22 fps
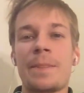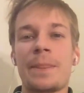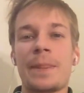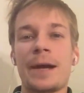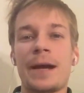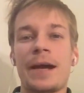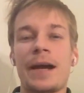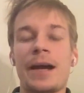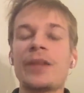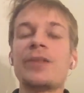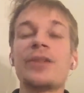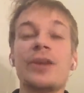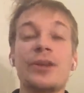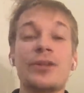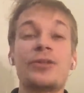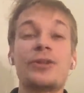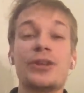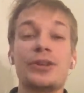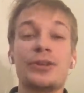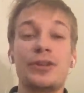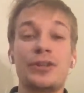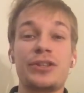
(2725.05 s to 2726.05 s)
And
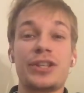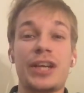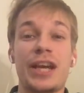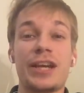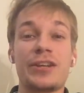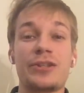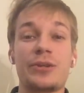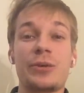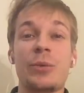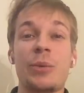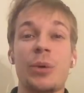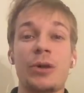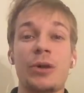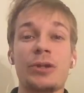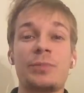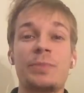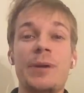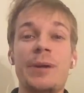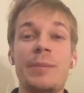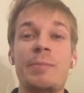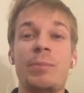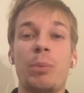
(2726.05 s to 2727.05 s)
in this case, you
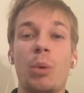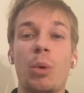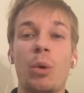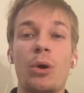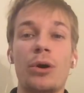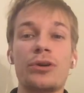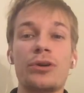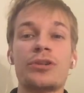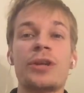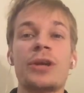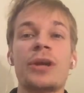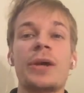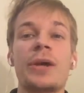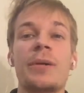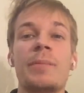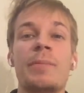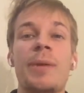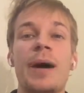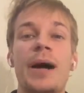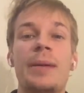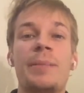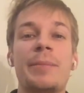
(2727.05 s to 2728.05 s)
won't be bored
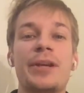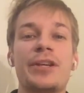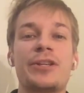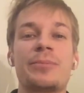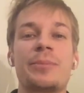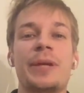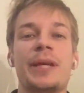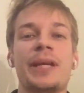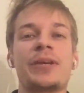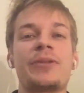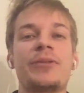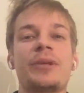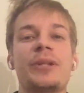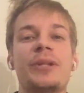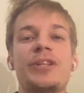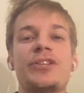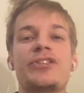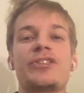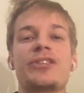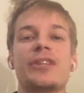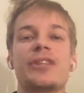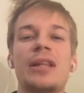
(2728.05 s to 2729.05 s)
by me speaking
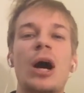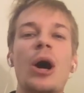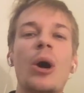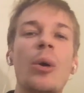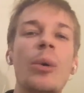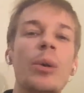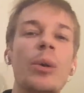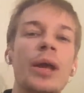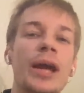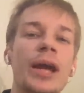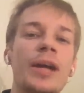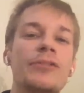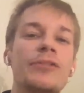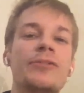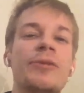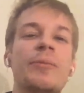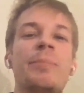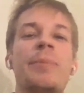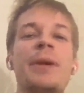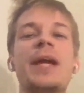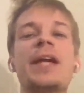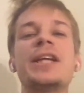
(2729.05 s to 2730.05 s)
really slowly and
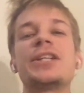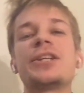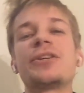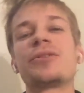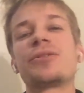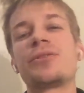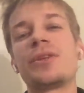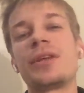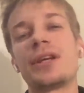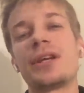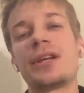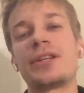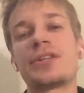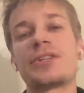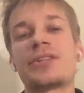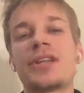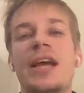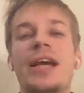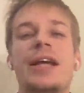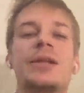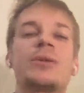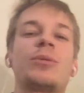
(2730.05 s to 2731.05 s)
repeating things
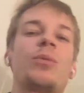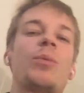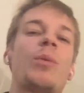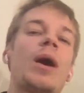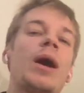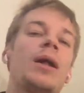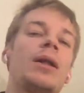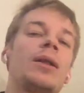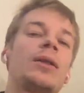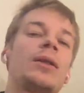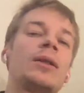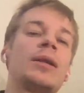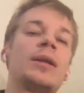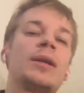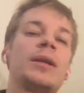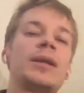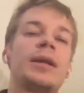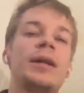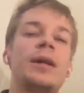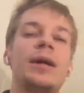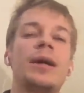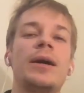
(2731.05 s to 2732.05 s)
and, well,
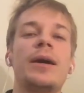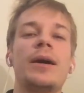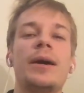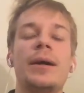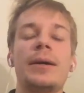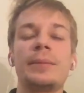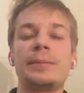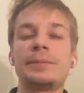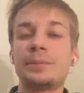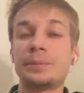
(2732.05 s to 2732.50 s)
uh,